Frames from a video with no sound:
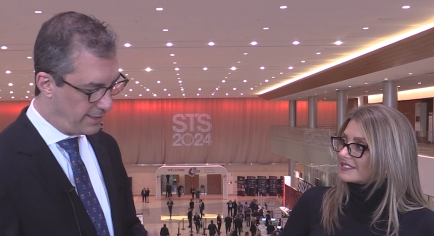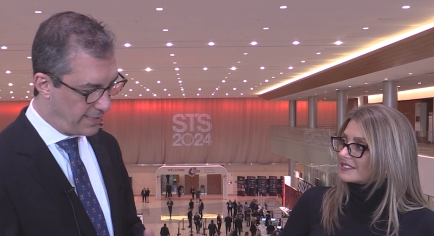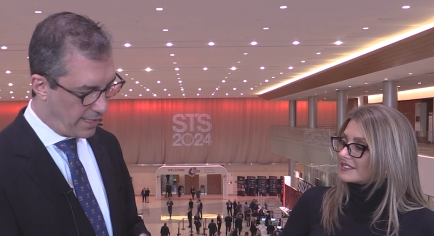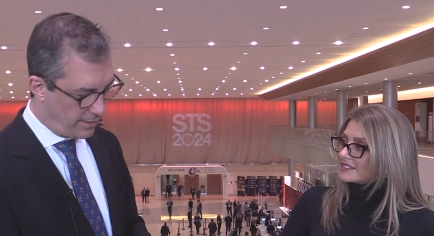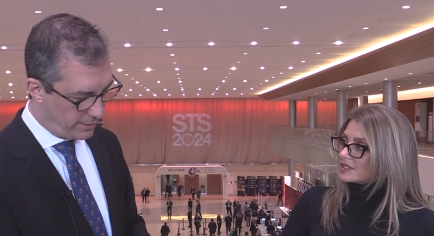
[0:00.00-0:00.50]

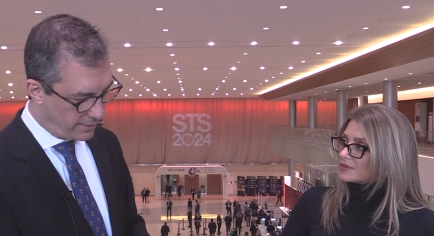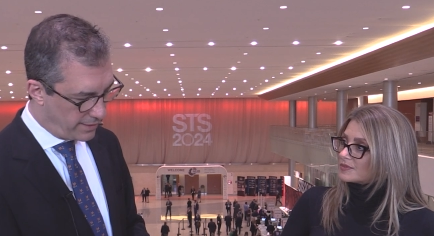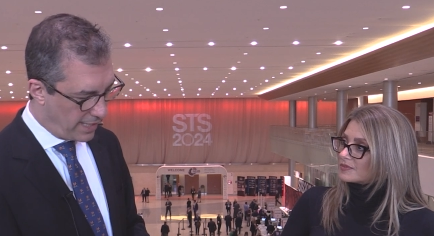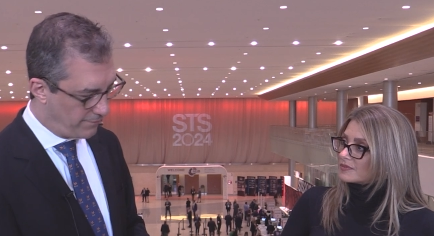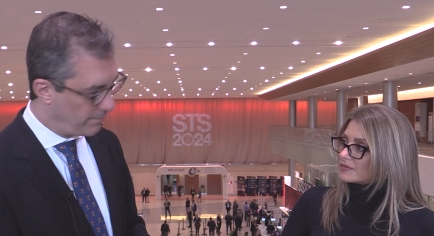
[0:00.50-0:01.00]
Speaker 1: down at the
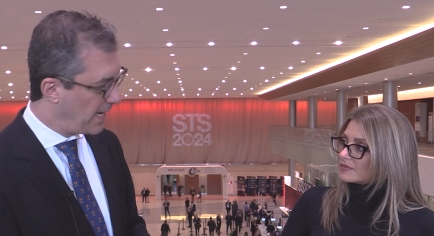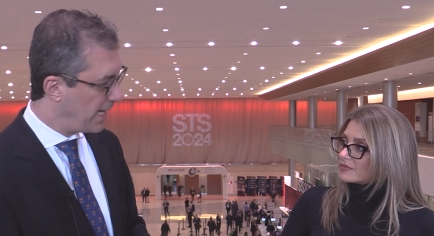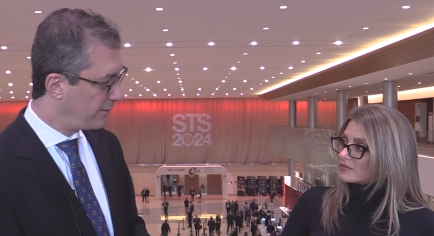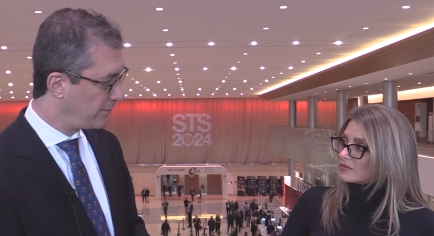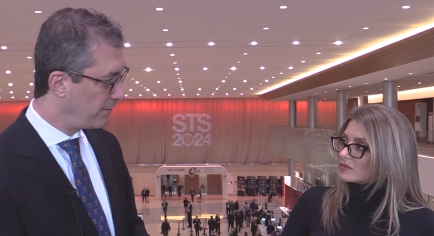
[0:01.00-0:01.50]

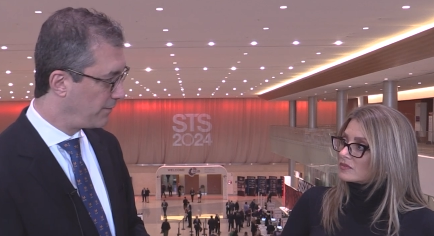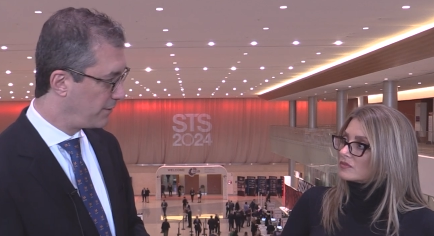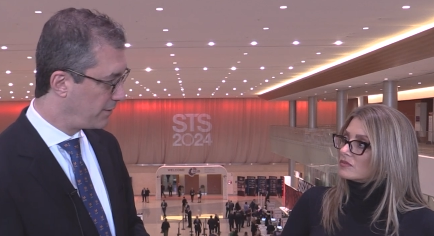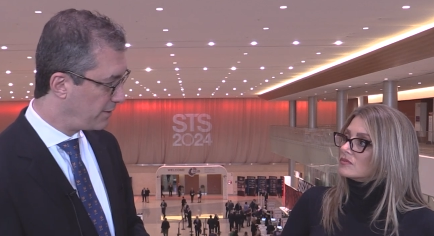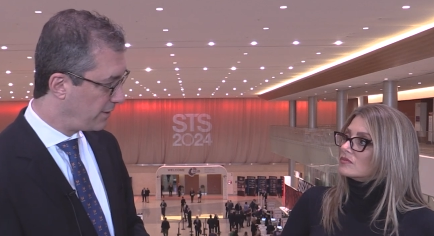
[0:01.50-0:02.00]
diaphragmatic surface
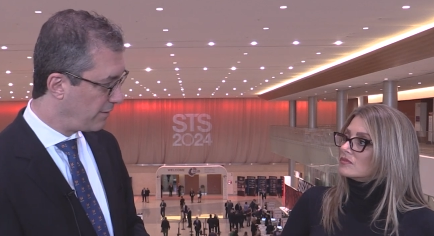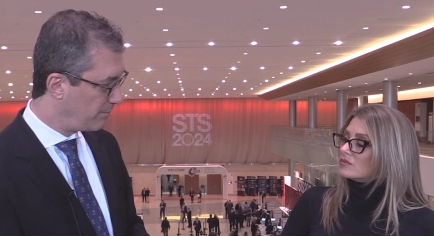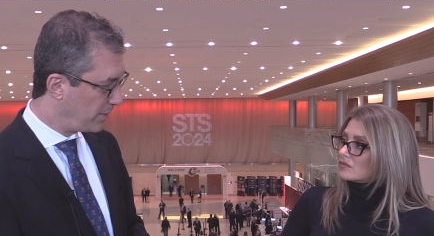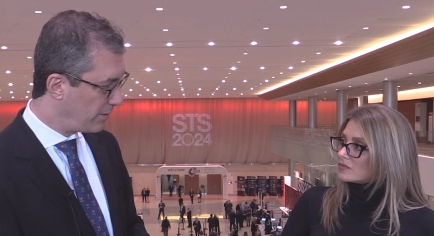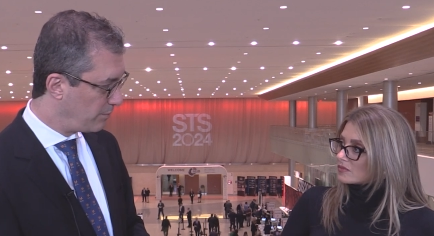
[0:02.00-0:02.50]
to see if
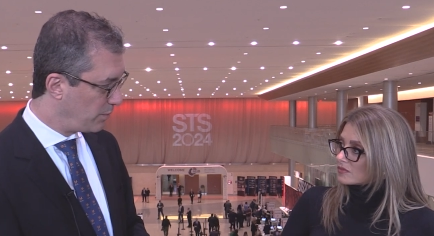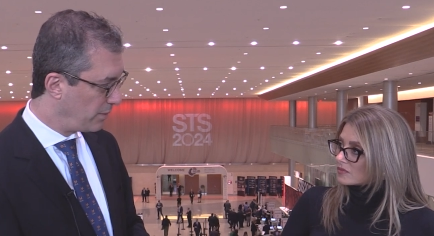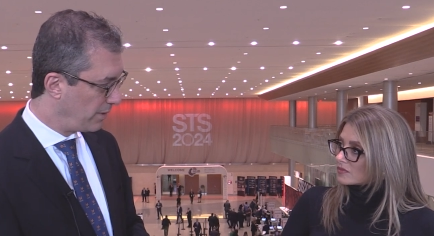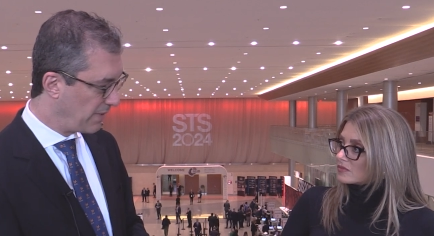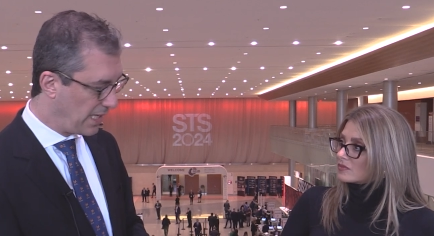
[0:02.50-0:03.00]
blood's
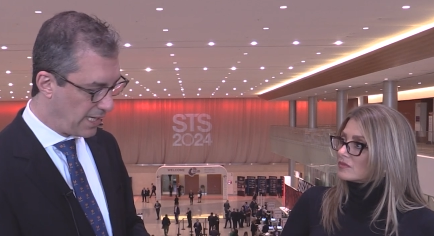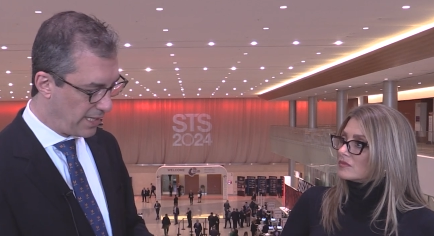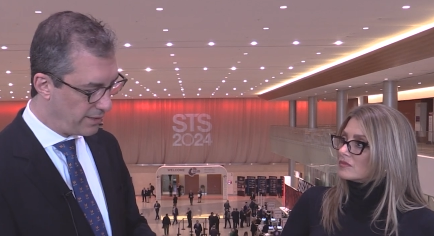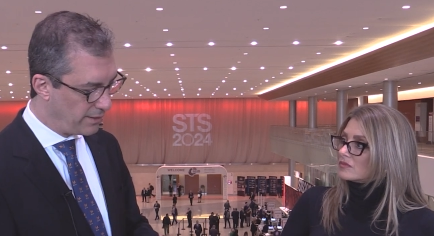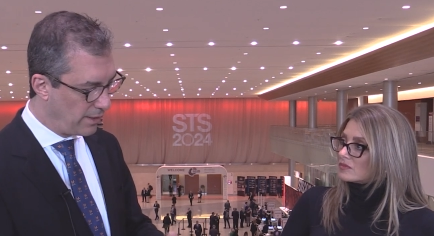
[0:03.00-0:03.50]
pooling
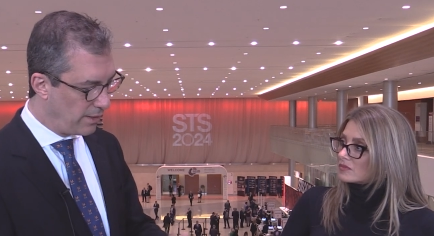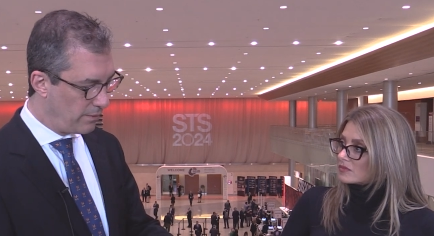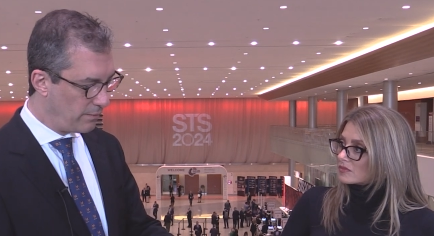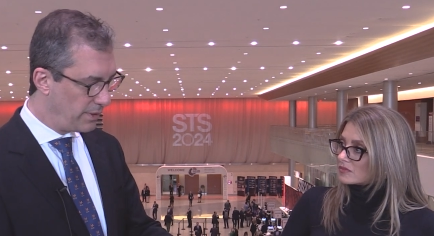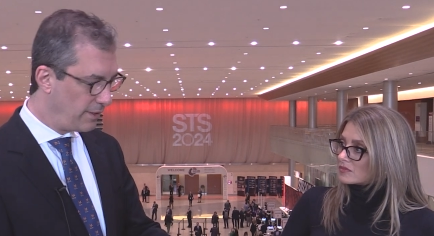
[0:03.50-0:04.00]
behind.
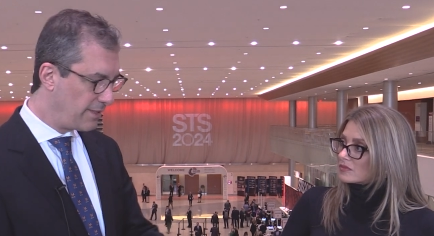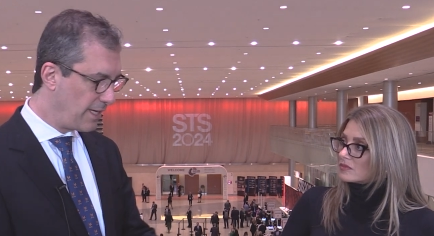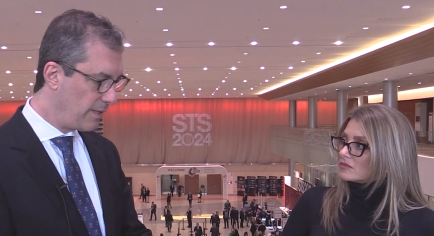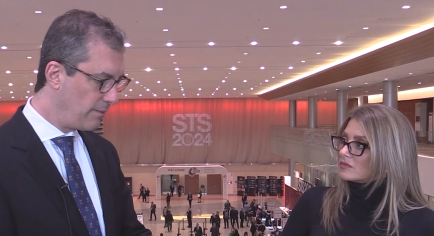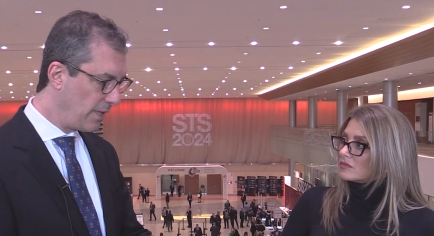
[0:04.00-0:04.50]
We look
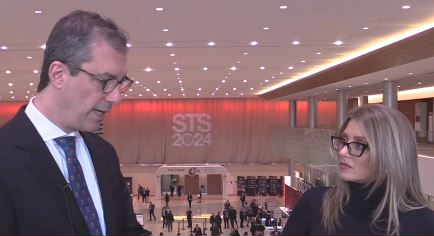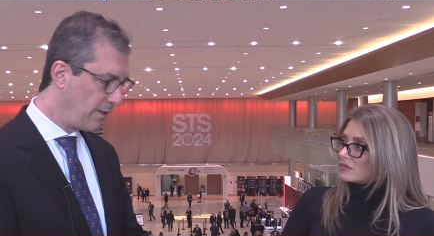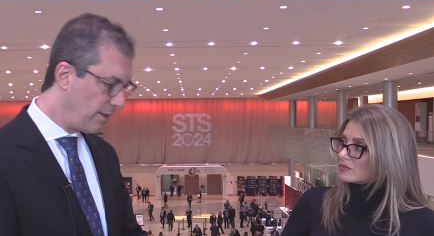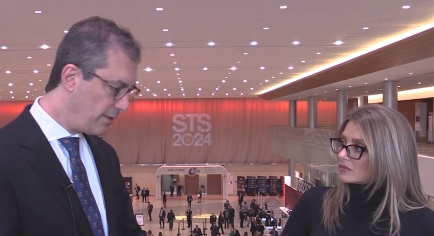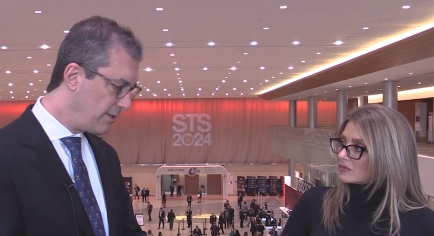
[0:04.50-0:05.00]
down at what I
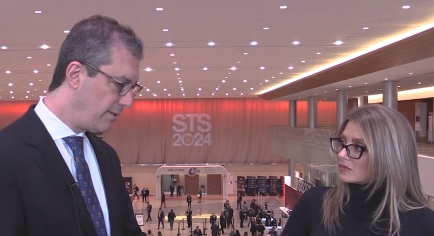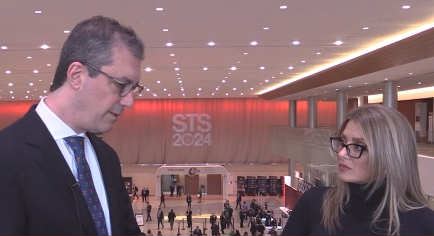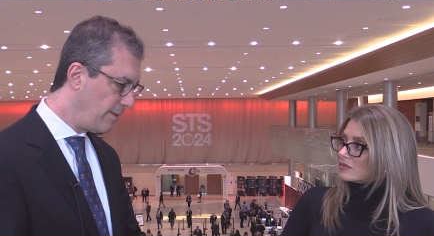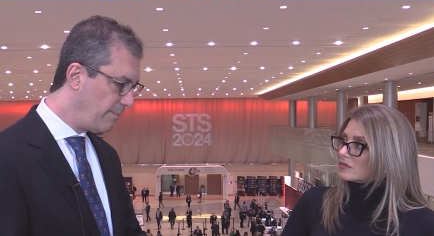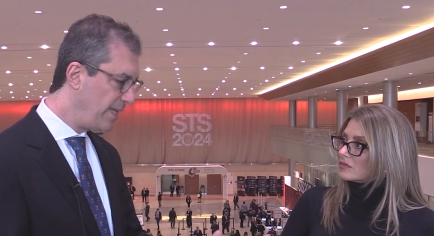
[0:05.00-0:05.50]
call
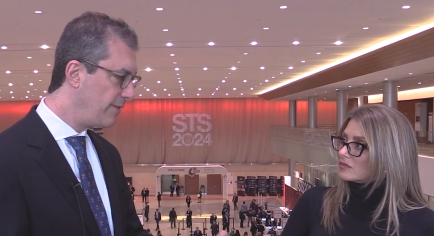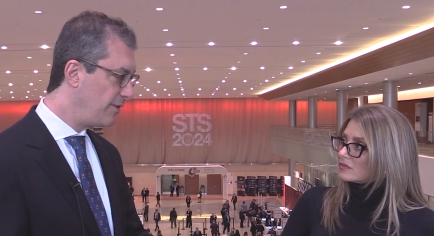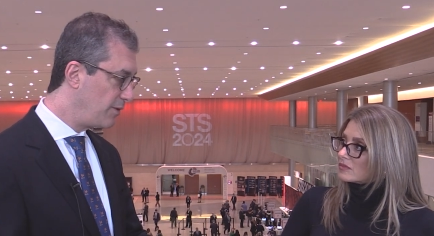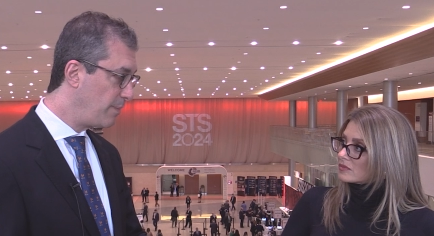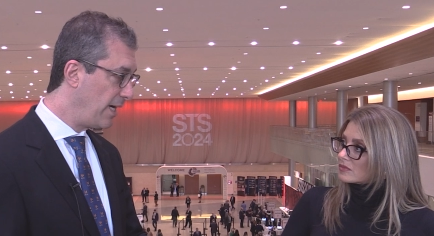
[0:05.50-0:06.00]
the pit of
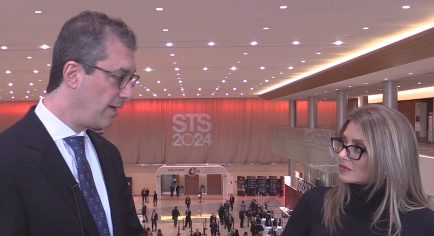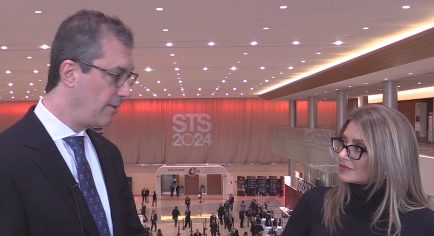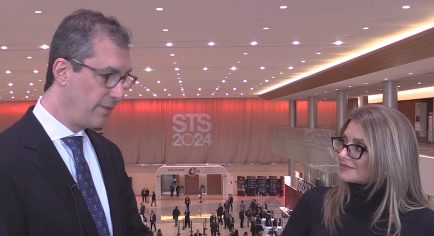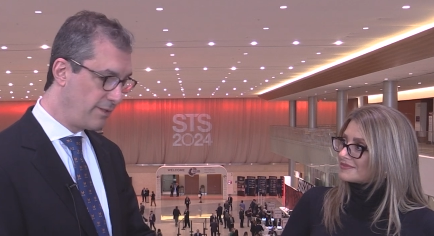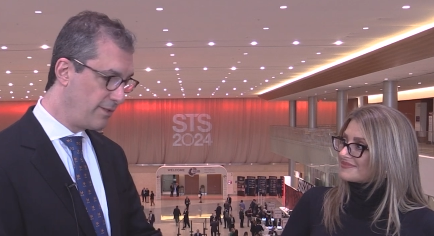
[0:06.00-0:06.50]
despair,
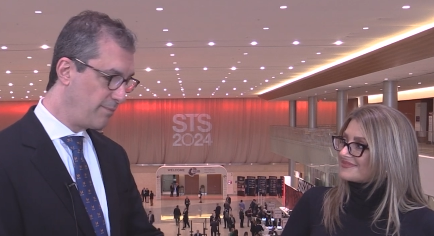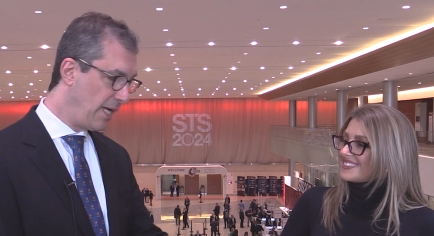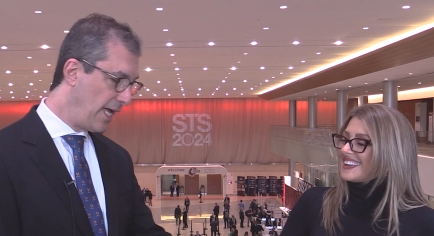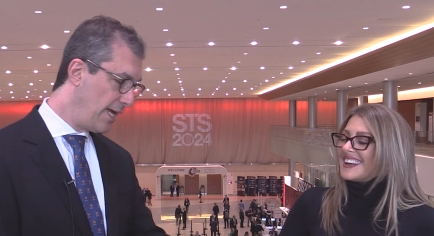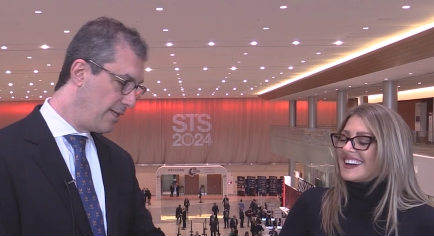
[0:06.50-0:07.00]
which is
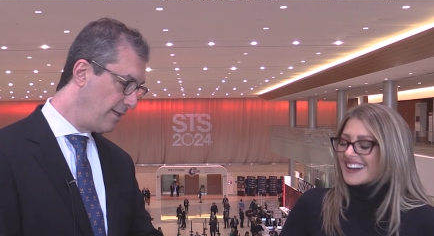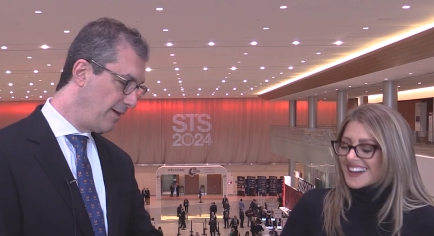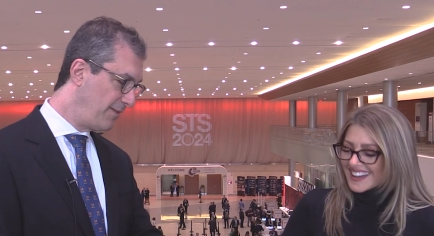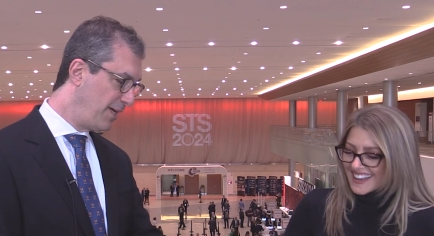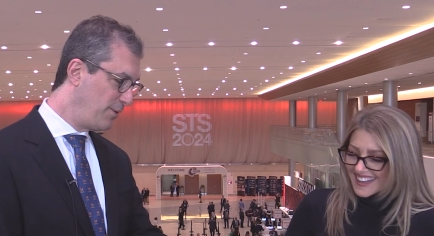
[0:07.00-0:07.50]
behind the
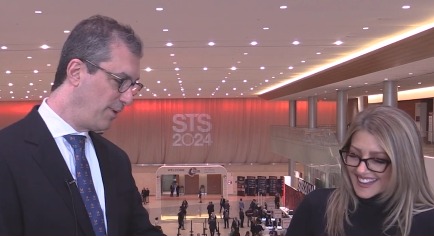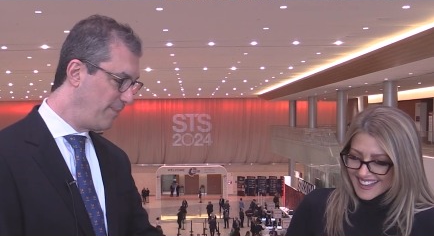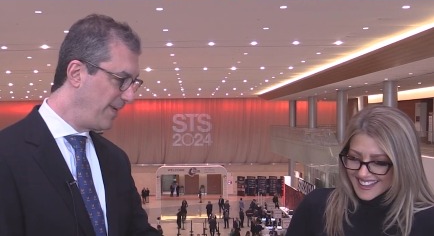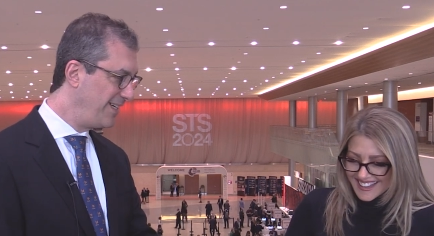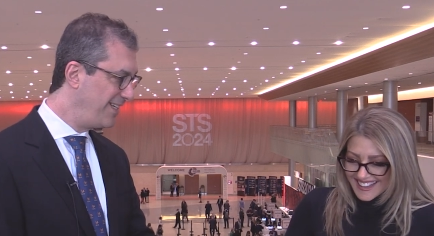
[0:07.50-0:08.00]
left atrial
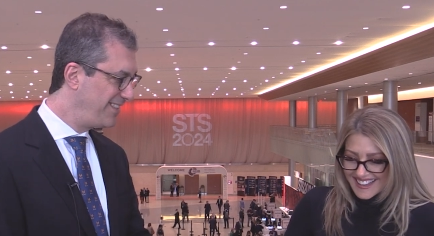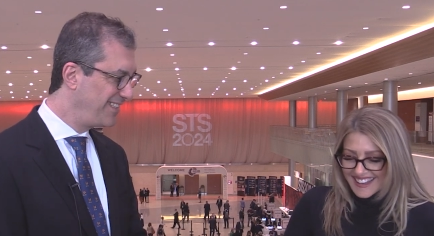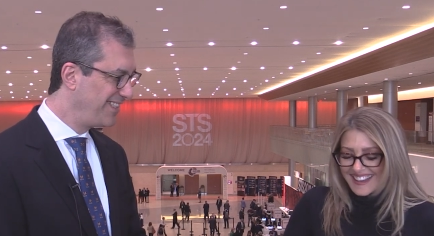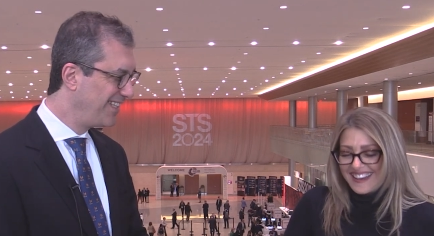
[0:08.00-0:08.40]
appendage.